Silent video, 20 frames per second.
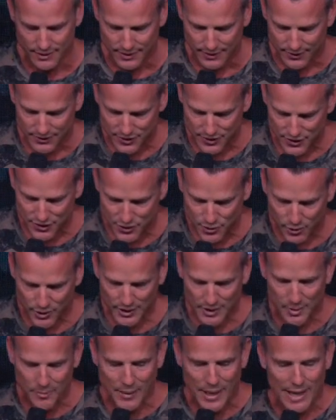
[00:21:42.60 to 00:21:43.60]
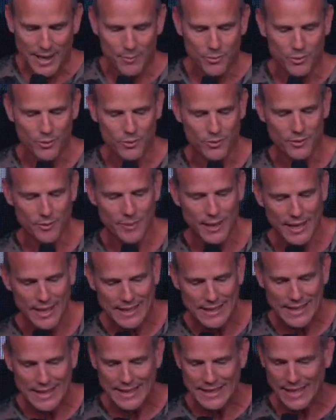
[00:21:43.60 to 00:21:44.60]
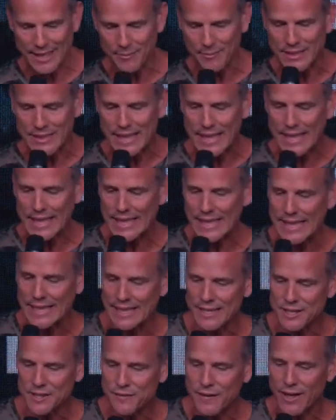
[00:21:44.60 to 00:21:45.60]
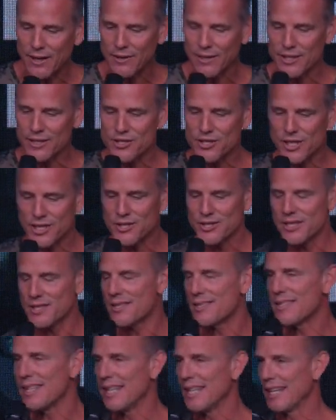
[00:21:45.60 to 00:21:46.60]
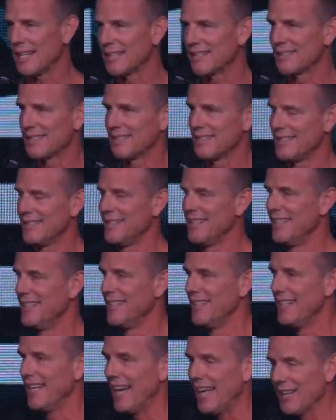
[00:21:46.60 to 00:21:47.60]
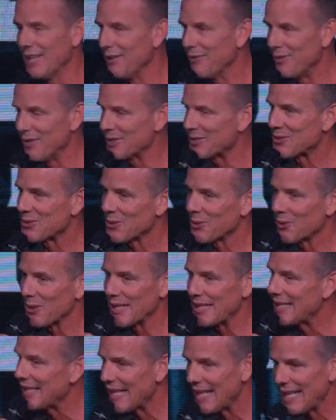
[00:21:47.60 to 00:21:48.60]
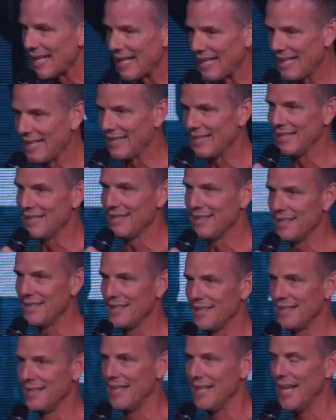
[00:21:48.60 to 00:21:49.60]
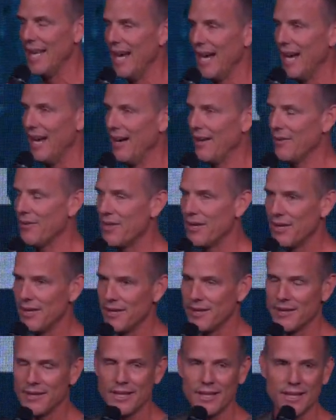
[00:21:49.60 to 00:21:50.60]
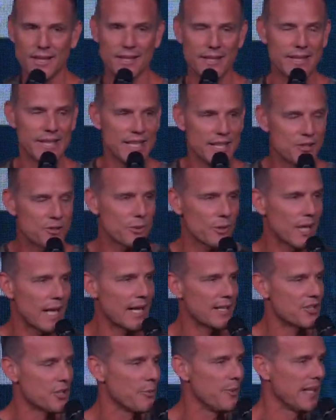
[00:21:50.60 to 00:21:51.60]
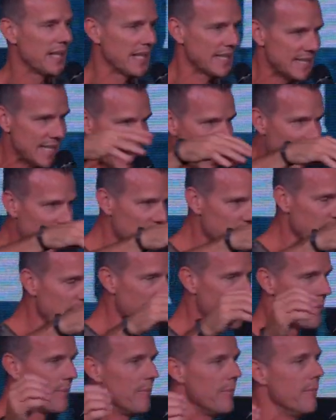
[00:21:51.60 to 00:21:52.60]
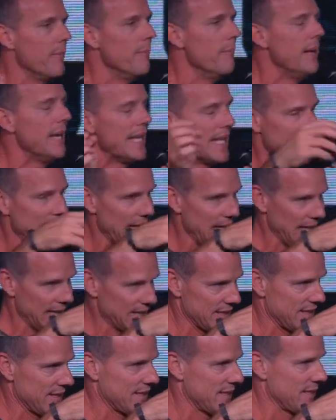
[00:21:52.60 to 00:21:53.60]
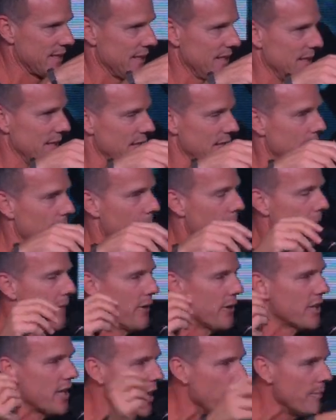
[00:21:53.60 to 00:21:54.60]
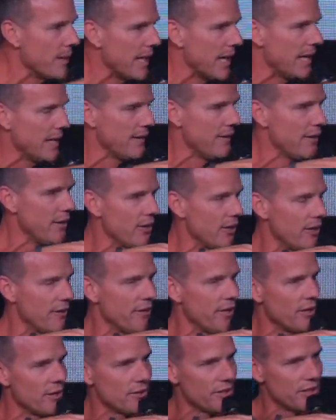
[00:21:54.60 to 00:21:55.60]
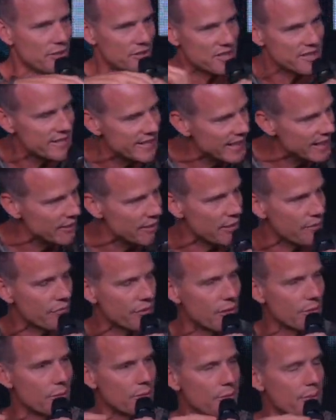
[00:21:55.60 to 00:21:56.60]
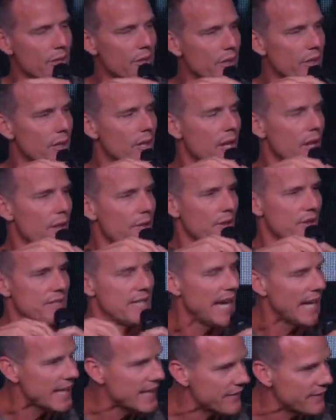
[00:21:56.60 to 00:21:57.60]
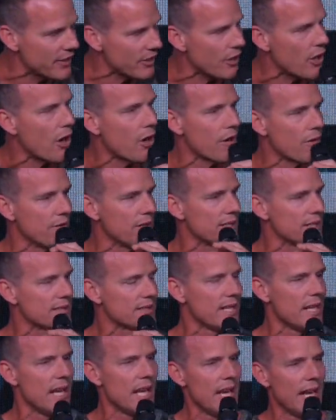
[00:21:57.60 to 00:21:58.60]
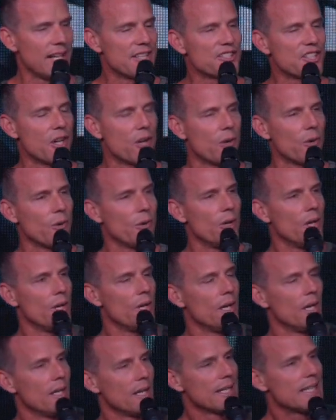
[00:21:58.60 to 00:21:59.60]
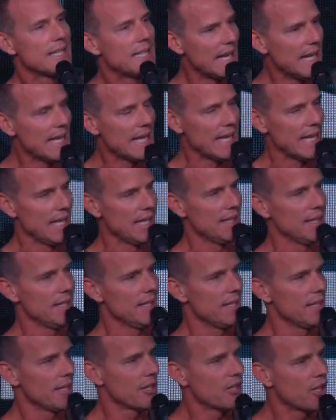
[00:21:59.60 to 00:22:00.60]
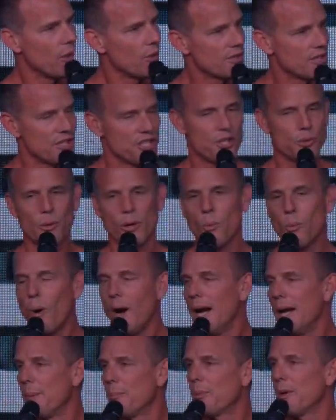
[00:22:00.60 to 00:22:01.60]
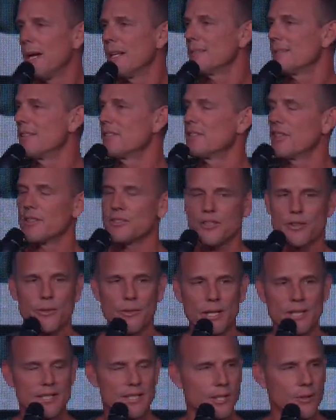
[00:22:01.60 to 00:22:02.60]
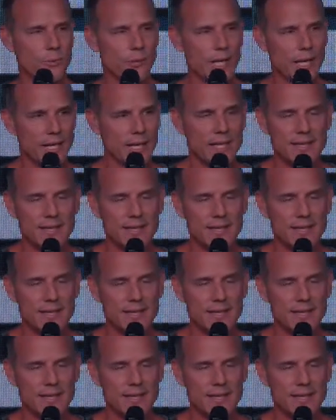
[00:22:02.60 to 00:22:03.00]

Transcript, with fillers: There's a story in the Bible about a guy named Gideon that's found in Judges 6. I love this story. Gideon uh, the, the, the Israelites are being attacked by the Midianites. And they're coming in and they're, they're, they're stealing from them, they're, they're taking their harvest. And so Gideon goes into a wine press and he starts threshing wheat.